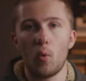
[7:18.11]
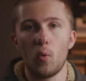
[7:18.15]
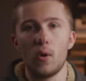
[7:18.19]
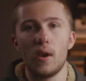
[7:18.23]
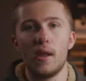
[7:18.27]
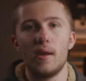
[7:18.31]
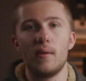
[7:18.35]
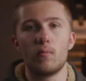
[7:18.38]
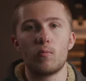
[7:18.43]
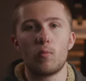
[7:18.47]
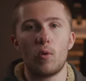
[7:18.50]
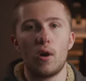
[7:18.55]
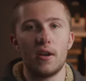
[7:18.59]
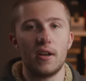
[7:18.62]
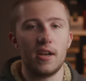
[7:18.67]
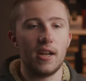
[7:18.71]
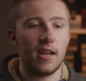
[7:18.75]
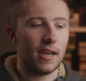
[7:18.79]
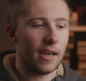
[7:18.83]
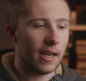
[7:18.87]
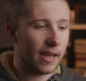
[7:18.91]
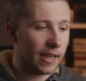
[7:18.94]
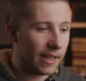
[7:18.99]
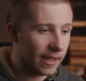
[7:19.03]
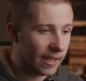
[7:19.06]

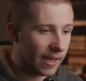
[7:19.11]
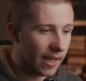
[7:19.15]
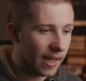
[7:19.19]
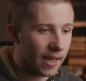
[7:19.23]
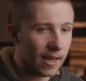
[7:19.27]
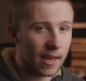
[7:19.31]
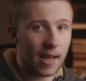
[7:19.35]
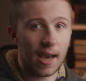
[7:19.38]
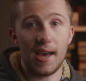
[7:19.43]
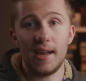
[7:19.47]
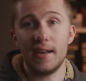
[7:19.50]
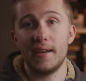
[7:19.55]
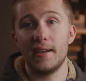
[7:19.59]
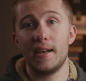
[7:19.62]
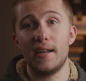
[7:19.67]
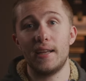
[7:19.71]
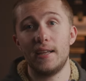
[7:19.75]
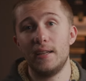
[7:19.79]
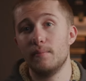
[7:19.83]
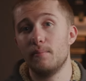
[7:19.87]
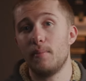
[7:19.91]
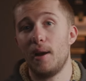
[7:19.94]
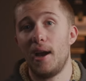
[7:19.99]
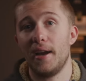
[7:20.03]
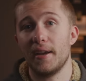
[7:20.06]
all-in-one lean in and
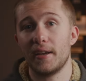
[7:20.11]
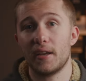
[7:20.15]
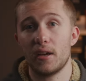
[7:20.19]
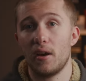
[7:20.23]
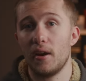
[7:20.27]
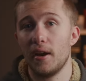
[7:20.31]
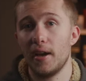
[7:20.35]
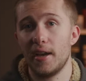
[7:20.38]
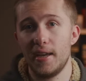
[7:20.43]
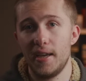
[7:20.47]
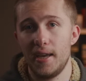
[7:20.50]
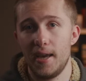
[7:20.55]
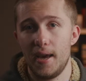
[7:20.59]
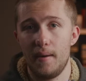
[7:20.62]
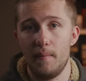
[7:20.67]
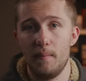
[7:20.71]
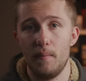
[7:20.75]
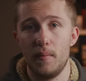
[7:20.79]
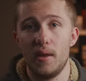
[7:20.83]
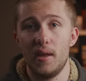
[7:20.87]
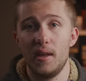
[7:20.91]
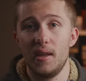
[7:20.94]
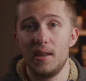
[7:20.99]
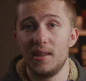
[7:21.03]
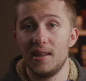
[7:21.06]
lean back
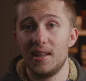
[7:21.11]
IEM.